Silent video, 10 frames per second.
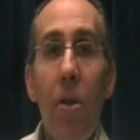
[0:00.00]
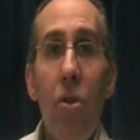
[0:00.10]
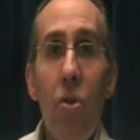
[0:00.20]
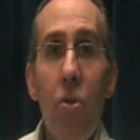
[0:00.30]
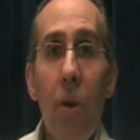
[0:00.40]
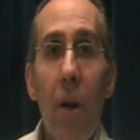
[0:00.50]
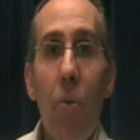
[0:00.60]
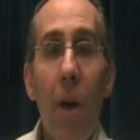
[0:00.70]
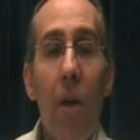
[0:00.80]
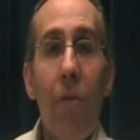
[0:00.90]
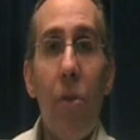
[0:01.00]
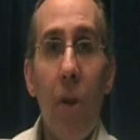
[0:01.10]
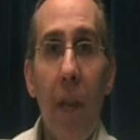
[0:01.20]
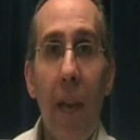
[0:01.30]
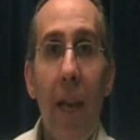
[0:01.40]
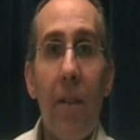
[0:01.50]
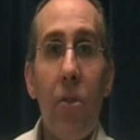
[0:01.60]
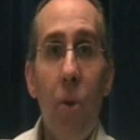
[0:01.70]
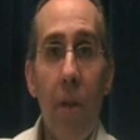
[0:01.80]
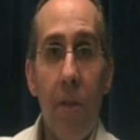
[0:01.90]
a new way of looking at
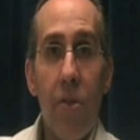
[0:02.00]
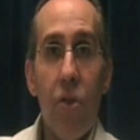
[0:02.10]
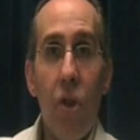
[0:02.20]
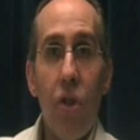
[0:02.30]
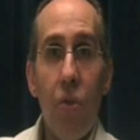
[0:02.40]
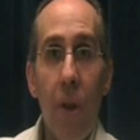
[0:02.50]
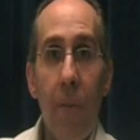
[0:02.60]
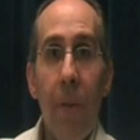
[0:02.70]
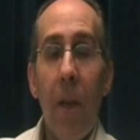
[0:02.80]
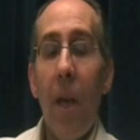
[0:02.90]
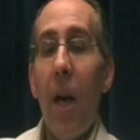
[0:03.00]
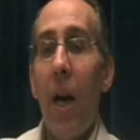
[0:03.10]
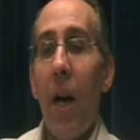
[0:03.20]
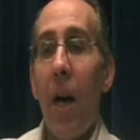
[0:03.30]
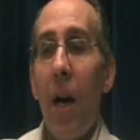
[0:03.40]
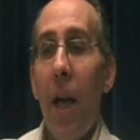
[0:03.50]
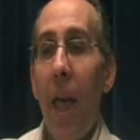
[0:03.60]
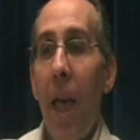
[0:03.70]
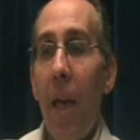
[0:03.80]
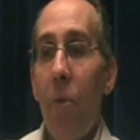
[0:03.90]
doing this surgery.
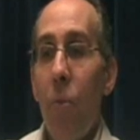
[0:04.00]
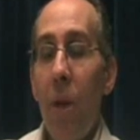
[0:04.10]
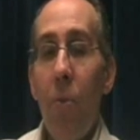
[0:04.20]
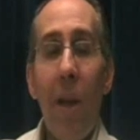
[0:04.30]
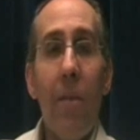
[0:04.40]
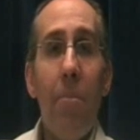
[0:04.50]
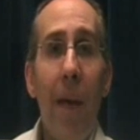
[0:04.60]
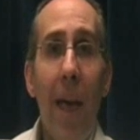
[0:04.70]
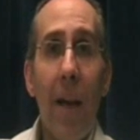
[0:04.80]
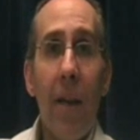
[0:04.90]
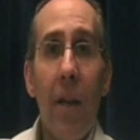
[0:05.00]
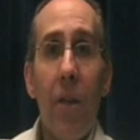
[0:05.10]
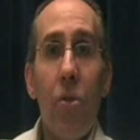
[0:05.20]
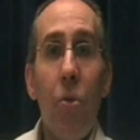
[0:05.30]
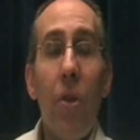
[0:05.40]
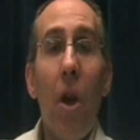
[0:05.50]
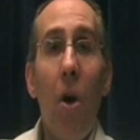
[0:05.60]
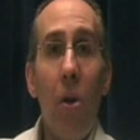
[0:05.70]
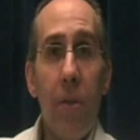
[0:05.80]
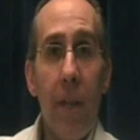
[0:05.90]
And we went back to the
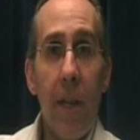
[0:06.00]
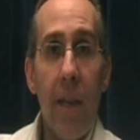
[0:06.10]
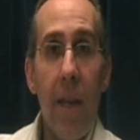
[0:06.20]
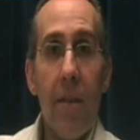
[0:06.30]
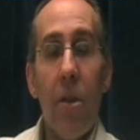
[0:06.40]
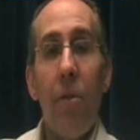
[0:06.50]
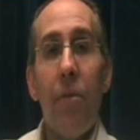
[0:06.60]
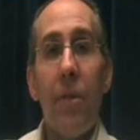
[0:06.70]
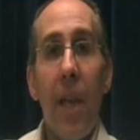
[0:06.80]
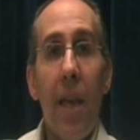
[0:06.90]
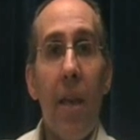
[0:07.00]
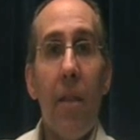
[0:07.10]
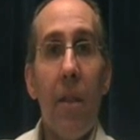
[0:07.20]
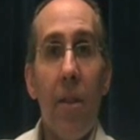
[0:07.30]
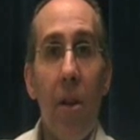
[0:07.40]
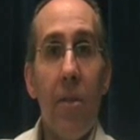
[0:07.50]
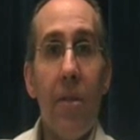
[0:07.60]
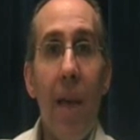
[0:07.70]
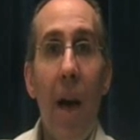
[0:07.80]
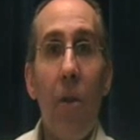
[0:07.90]
old techniques of taking the
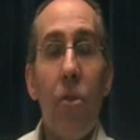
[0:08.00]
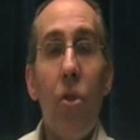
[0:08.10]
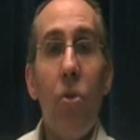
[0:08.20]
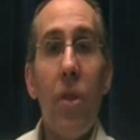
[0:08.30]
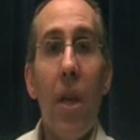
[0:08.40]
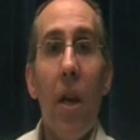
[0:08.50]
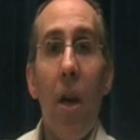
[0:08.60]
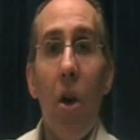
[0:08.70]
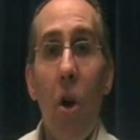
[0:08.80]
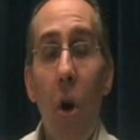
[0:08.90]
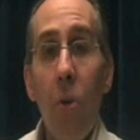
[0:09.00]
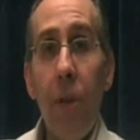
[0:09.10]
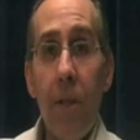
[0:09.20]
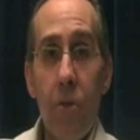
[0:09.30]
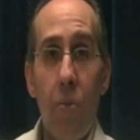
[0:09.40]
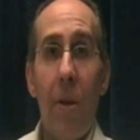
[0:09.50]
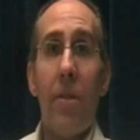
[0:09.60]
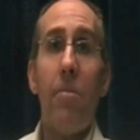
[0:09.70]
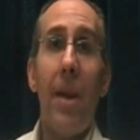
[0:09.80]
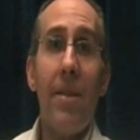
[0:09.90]
tonsils out using cold
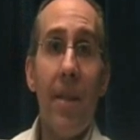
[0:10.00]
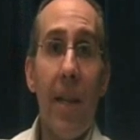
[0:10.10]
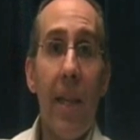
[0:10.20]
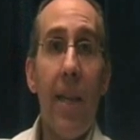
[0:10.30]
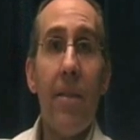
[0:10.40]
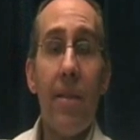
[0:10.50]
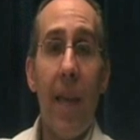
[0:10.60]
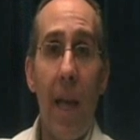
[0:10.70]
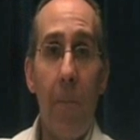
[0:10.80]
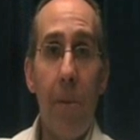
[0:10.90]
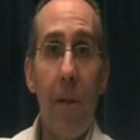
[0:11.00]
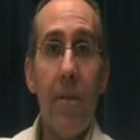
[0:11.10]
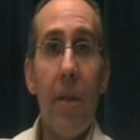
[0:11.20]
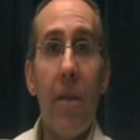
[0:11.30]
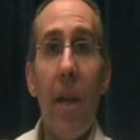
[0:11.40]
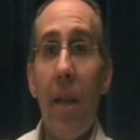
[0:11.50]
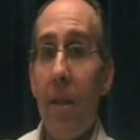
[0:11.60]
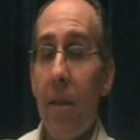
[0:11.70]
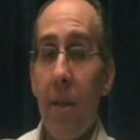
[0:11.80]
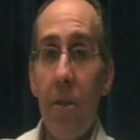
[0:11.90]
instruments, basically scalpels
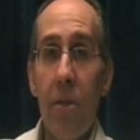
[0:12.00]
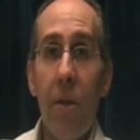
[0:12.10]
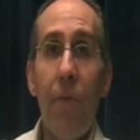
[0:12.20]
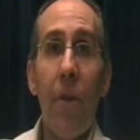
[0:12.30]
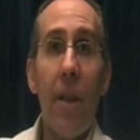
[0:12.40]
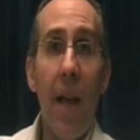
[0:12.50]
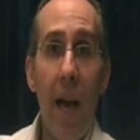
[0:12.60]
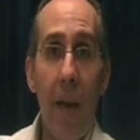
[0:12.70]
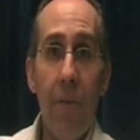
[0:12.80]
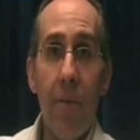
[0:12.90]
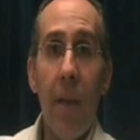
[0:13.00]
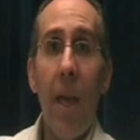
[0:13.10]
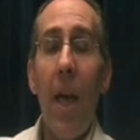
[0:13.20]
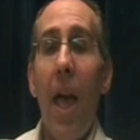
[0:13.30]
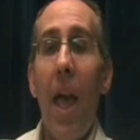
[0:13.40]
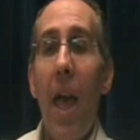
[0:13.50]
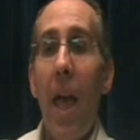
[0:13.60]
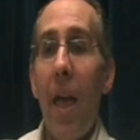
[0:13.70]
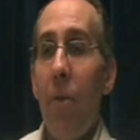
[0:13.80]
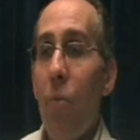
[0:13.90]
and different knives,
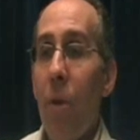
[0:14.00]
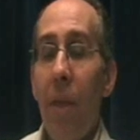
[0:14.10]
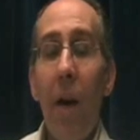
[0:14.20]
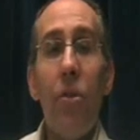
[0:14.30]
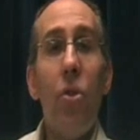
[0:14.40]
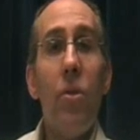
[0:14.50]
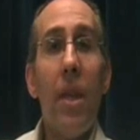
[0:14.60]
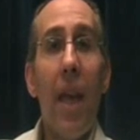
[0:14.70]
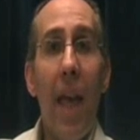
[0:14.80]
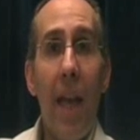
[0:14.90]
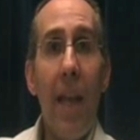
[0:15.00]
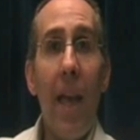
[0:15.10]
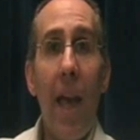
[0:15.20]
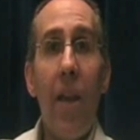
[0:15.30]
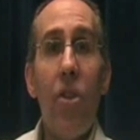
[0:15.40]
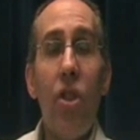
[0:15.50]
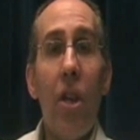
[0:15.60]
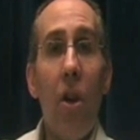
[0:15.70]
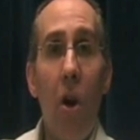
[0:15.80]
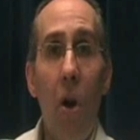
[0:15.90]
and without using any energy
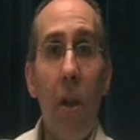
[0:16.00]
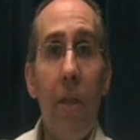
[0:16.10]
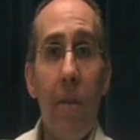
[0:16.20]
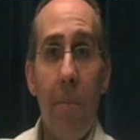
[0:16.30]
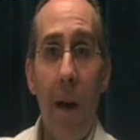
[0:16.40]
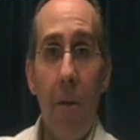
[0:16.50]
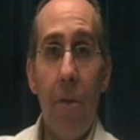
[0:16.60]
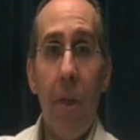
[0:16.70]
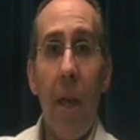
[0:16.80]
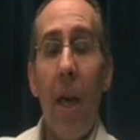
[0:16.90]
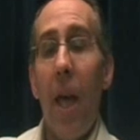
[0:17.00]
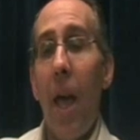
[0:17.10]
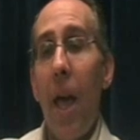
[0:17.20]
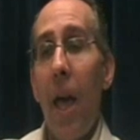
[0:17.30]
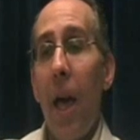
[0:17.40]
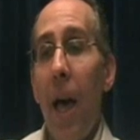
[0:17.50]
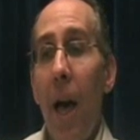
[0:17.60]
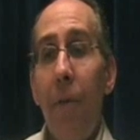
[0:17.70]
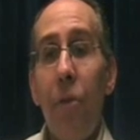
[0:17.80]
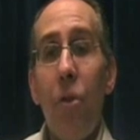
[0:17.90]
at all in the mouth.
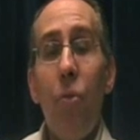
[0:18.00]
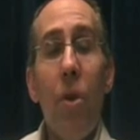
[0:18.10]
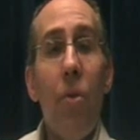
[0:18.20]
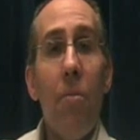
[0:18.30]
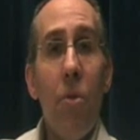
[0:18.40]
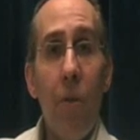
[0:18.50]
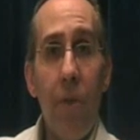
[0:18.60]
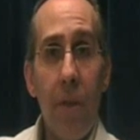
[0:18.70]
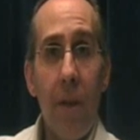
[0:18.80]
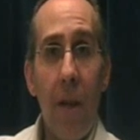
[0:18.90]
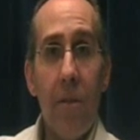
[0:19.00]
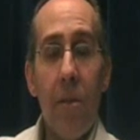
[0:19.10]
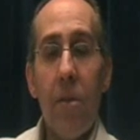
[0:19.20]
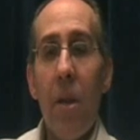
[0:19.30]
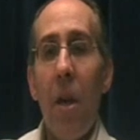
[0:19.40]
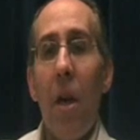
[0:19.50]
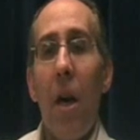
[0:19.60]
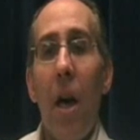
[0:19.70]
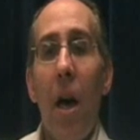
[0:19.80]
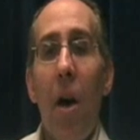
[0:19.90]
After we removed the tonsils,
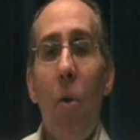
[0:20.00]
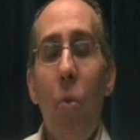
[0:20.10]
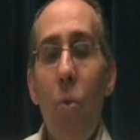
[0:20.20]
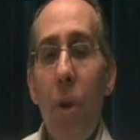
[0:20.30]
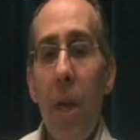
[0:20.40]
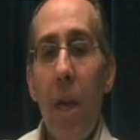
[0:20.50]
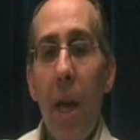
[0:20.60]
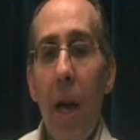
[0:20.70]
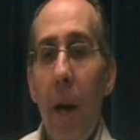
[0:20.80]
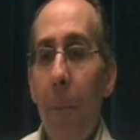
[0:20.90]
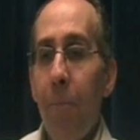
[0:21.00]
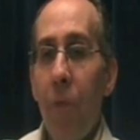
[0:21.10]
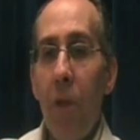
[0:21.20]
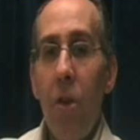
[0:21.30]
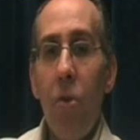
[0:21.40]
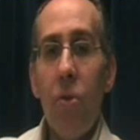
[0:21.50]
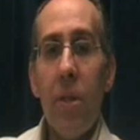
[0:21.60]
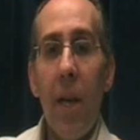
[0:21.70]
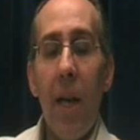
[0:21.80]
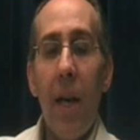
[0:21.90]
we
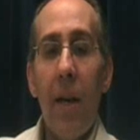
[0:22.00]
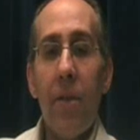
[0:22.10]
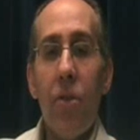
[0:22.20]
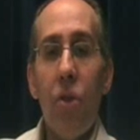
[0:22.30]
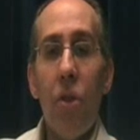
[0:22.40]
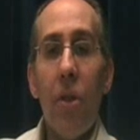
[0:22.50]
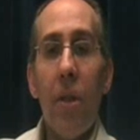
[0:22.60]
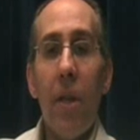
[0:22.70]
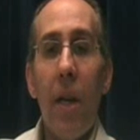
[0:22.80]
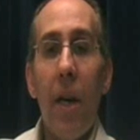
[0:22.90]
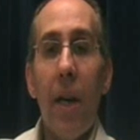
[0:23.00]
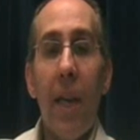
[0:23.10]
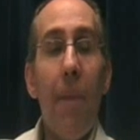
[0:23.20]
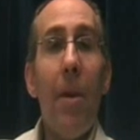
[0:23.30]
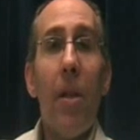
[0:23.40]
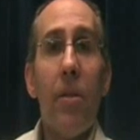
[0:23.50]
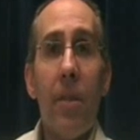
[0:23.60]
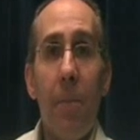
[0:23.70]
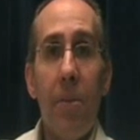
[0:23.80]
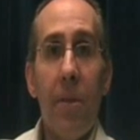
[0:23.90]
used certain chemical
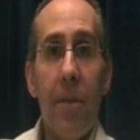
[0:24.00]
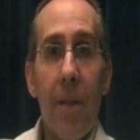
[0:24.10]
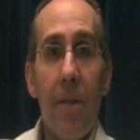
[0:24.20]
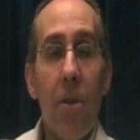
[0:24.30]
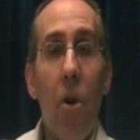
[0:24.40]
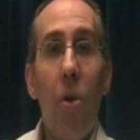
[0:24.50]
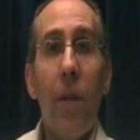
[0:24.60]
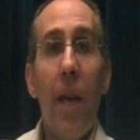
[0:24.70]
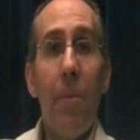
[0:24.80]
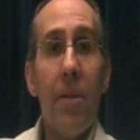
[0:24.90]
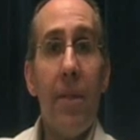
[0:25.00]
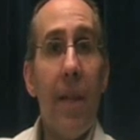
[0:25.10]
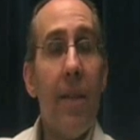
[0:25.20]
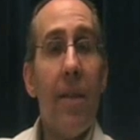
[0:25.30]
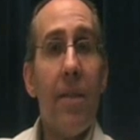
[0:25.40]
substances called hemostatic